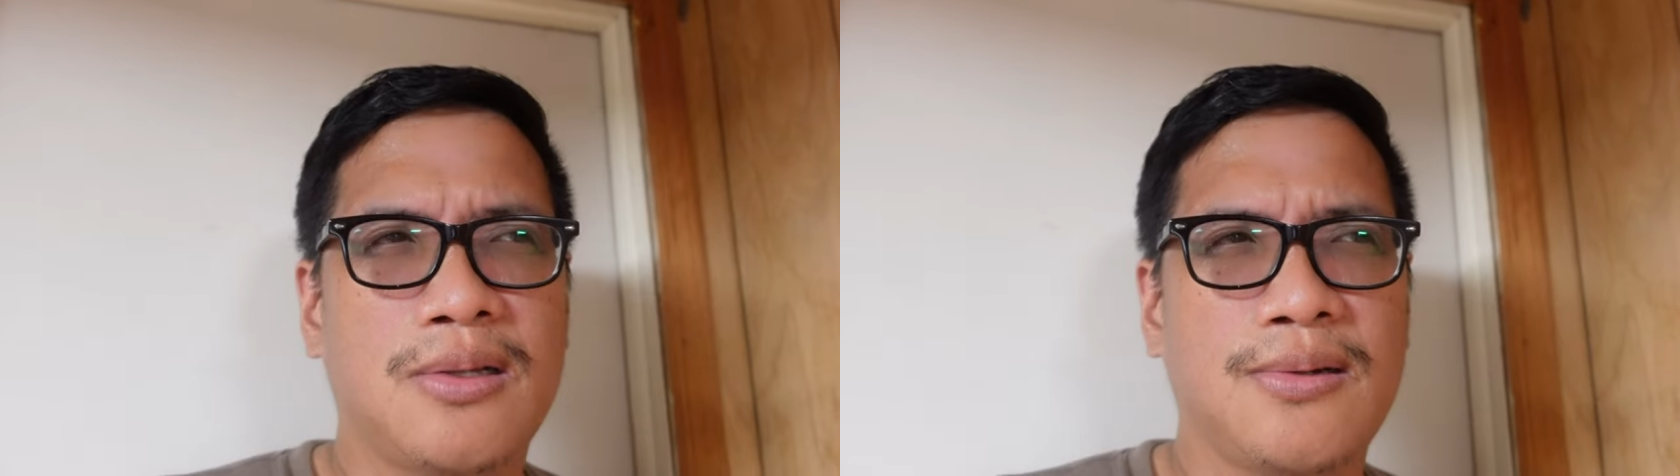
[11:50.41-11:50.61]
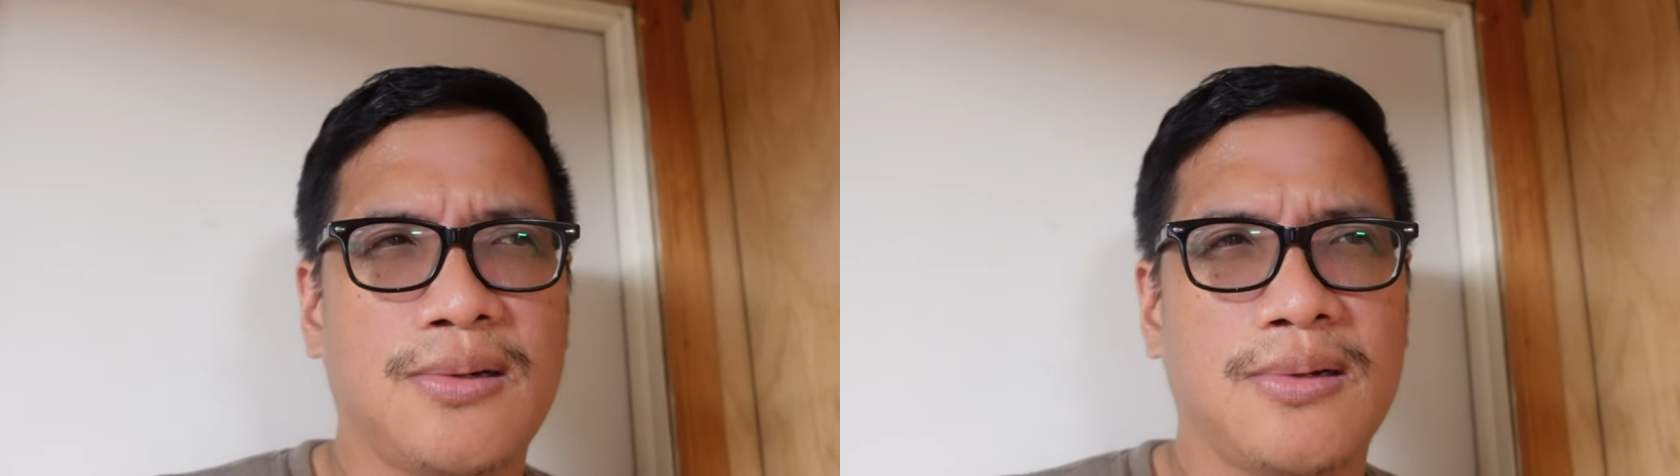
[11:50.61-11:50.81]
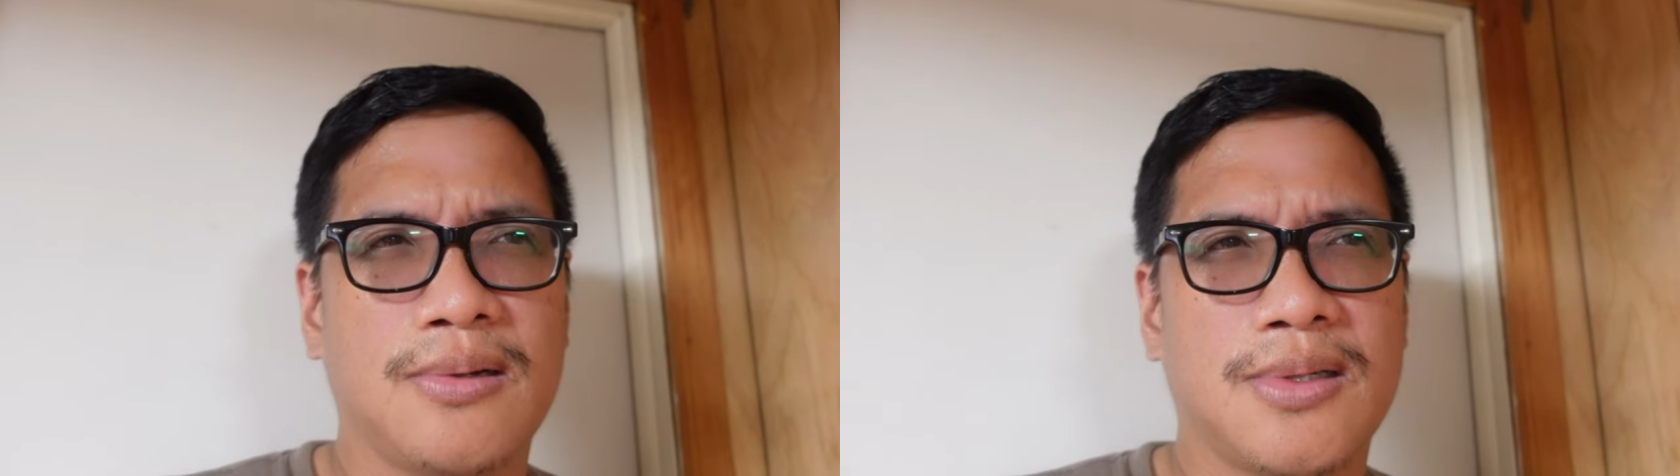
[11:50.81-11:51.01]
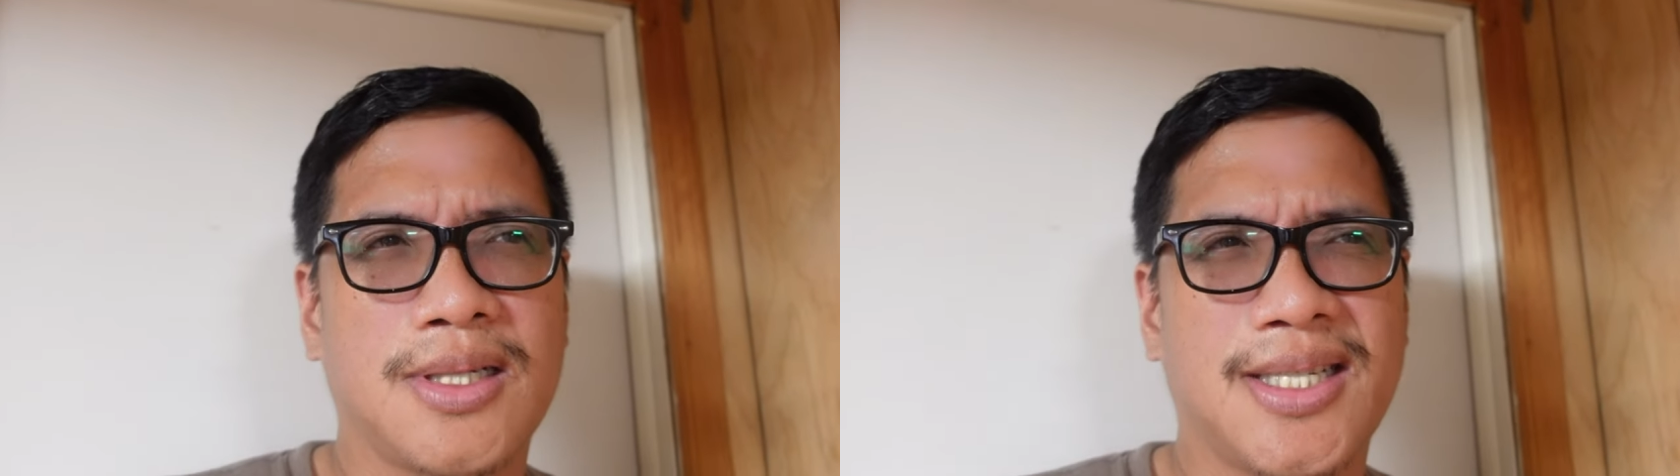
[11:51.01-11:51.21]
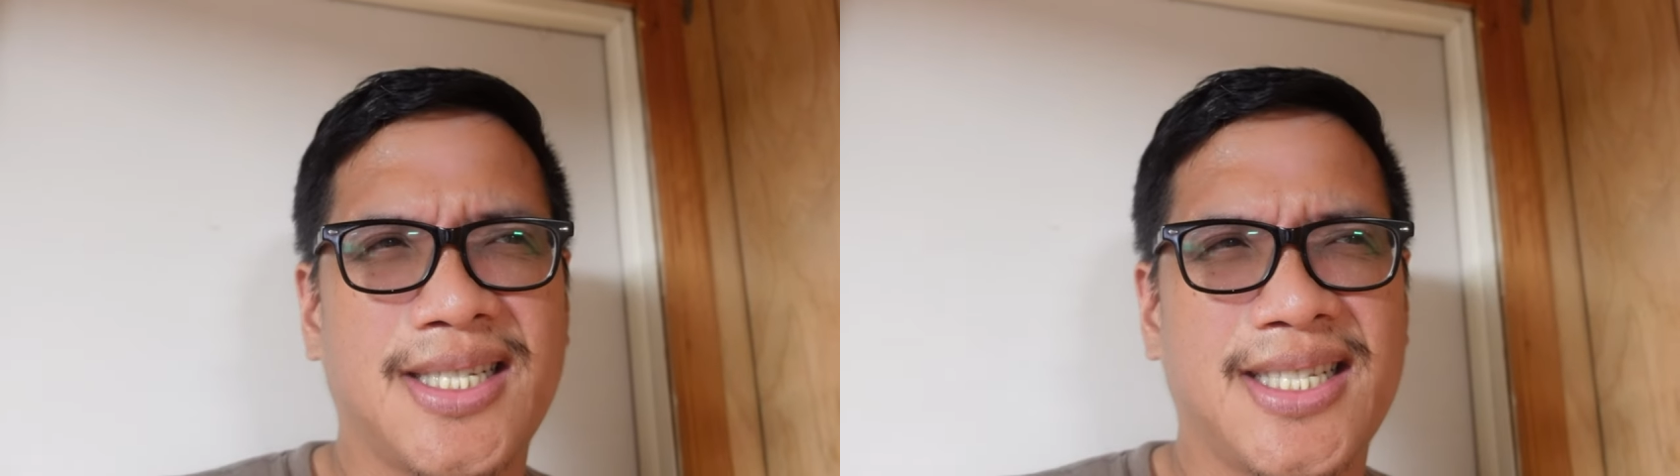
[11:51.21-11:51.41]
to
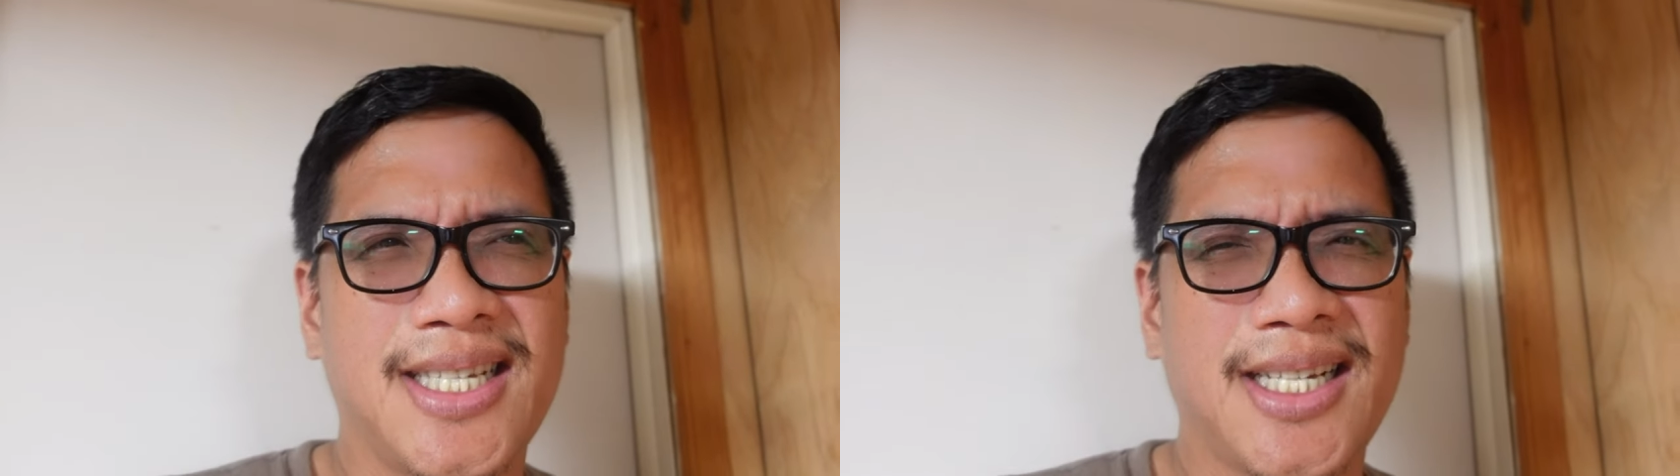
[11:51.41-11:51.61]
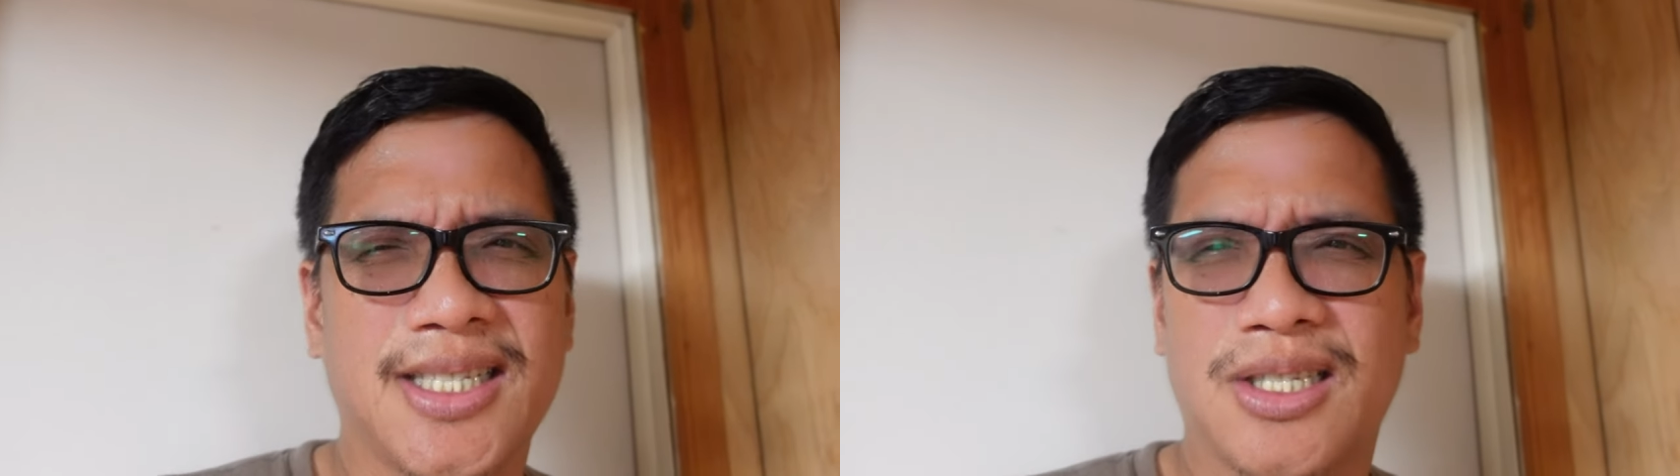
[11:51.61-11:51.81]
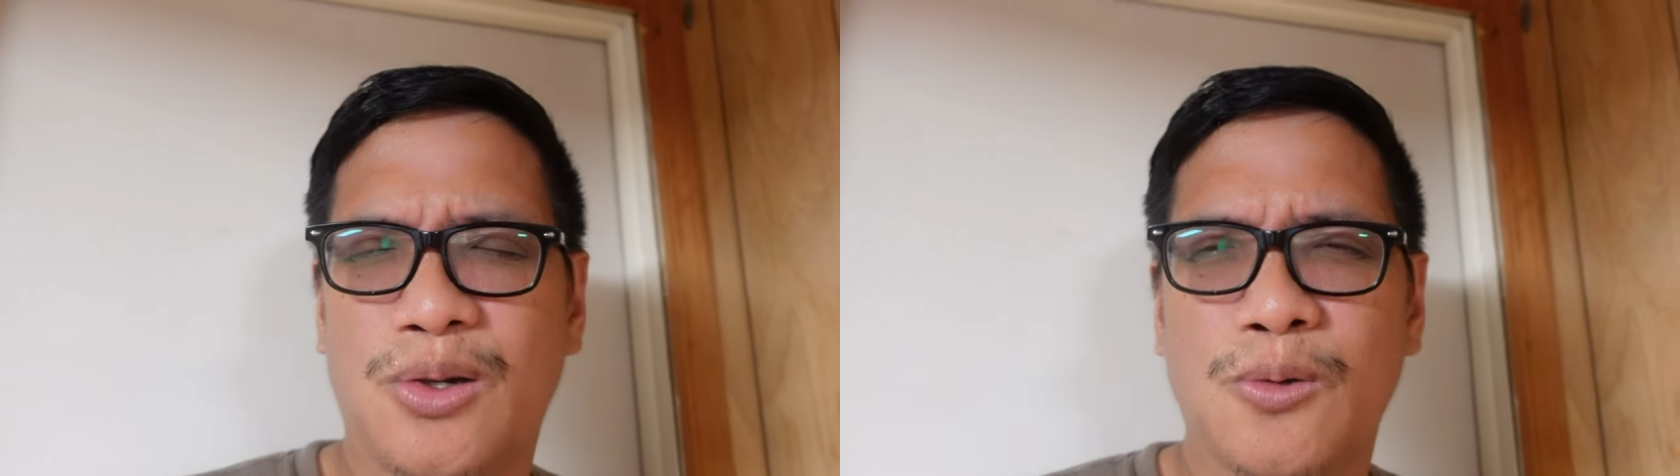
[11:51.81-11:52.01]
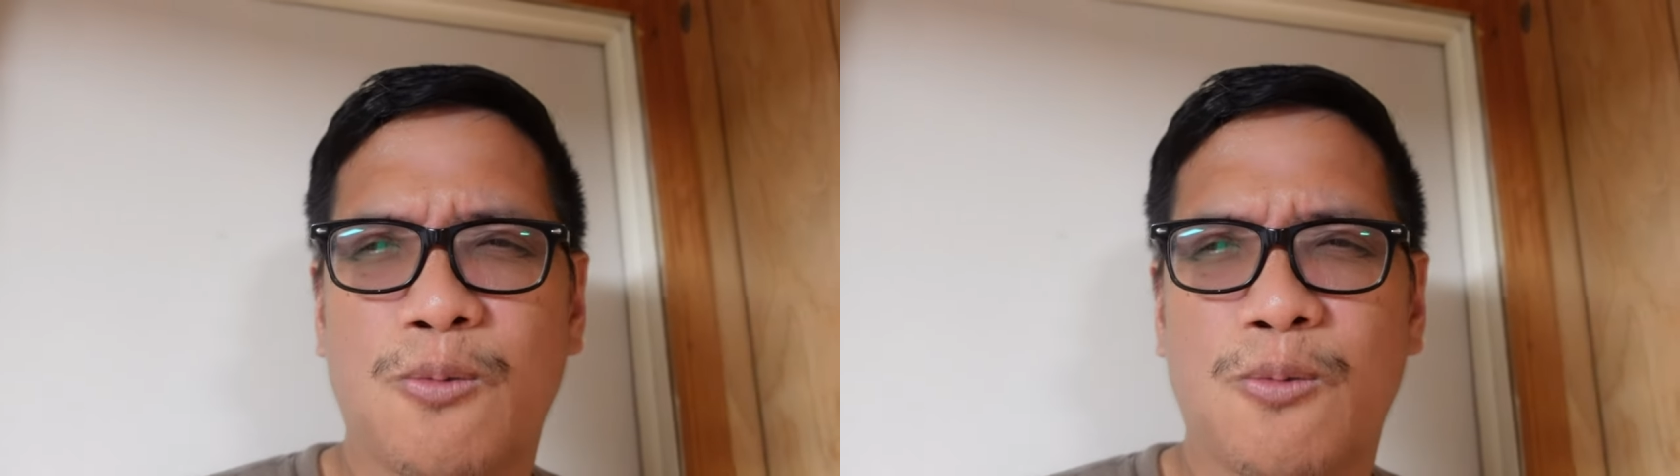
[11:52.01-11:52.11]
six don't